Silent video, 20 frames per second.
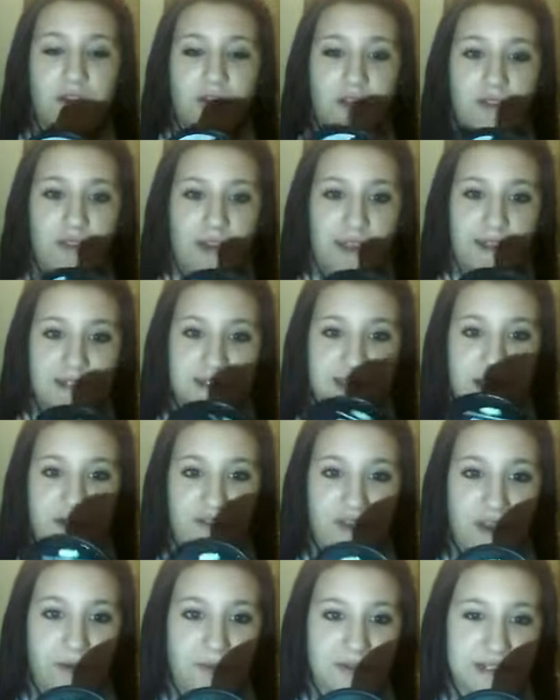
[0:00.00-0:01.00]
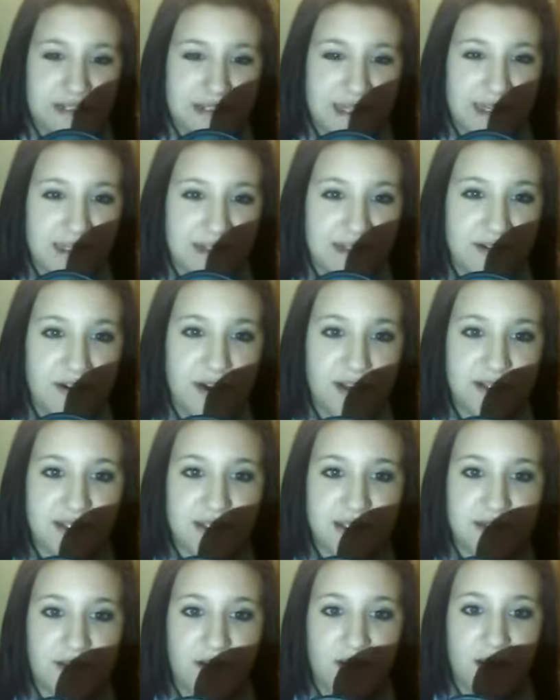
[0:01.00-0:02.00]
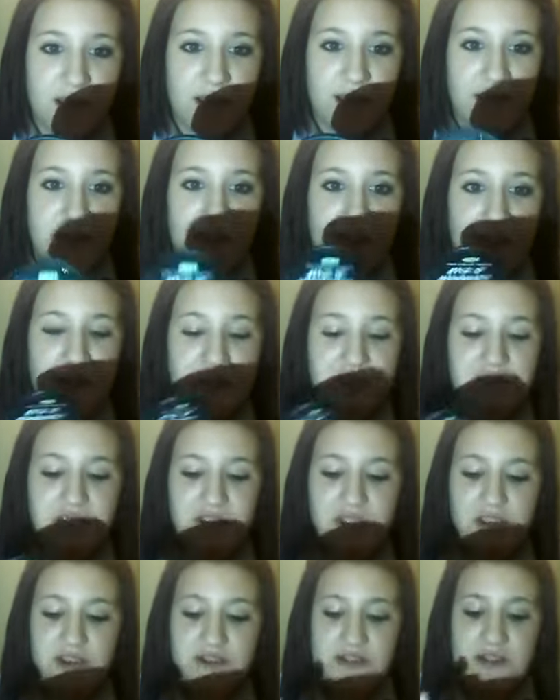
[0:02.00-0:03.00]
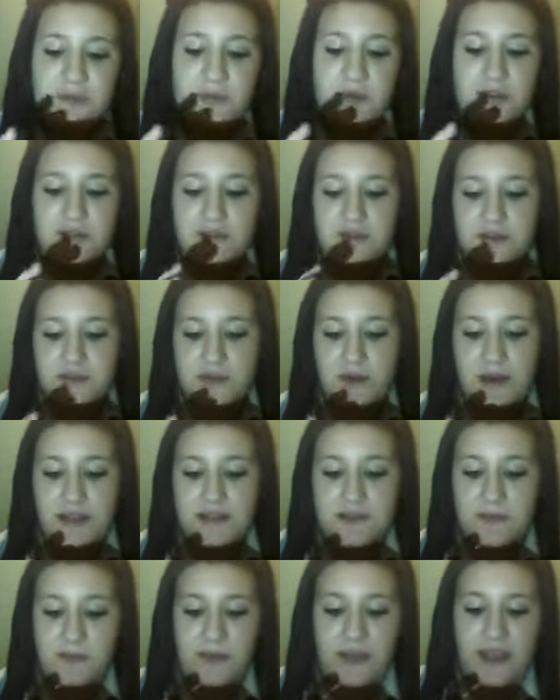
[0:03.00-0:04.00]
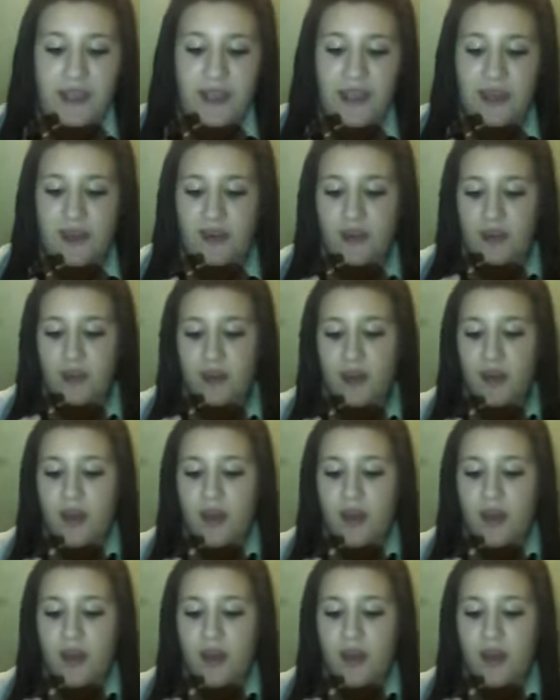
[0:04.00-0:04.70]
this, it was £6.99, and you use it once or twice a week.